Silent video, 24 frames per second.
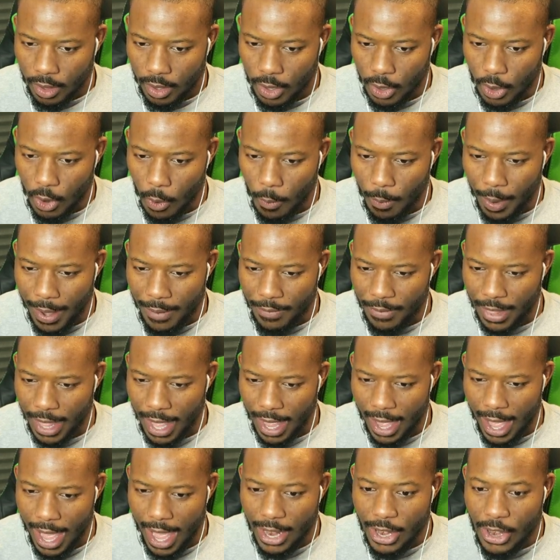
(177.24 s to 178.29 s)
You gonna pay for
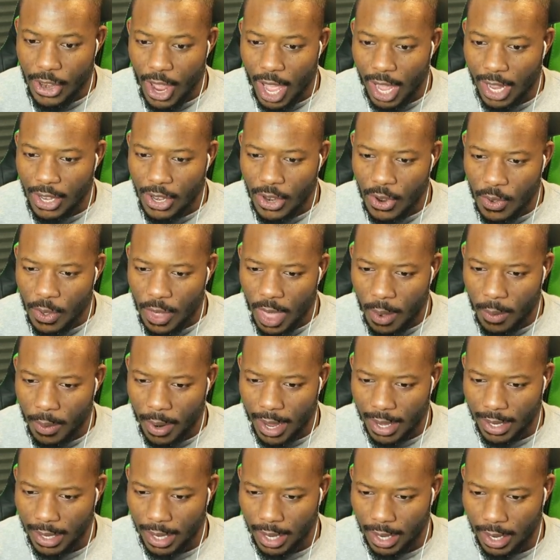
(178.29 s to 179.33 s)
that. I, I knew they were
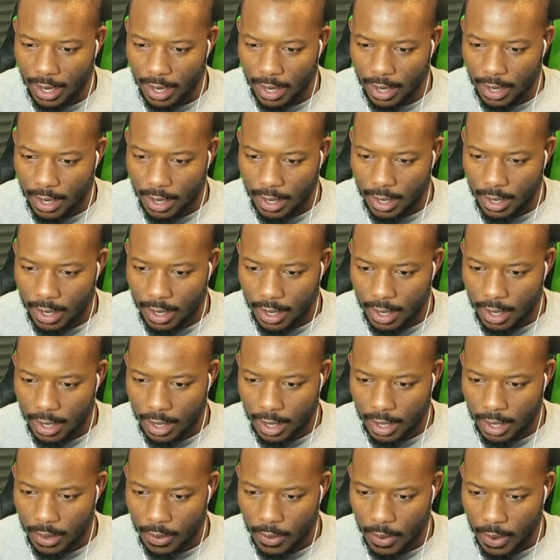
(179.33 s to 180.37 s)
in here.
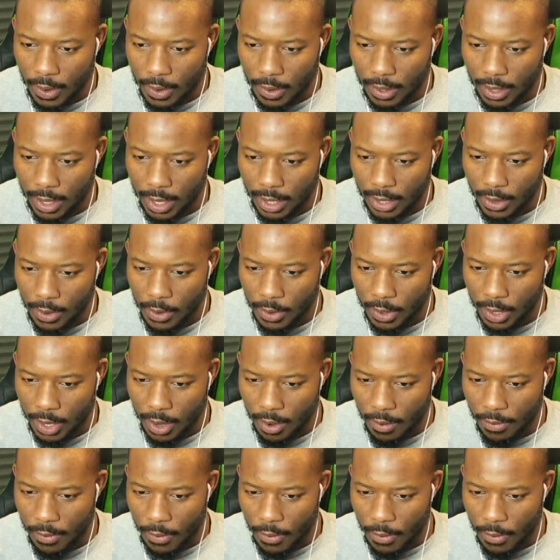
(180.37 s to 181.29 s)
Well, I know who to go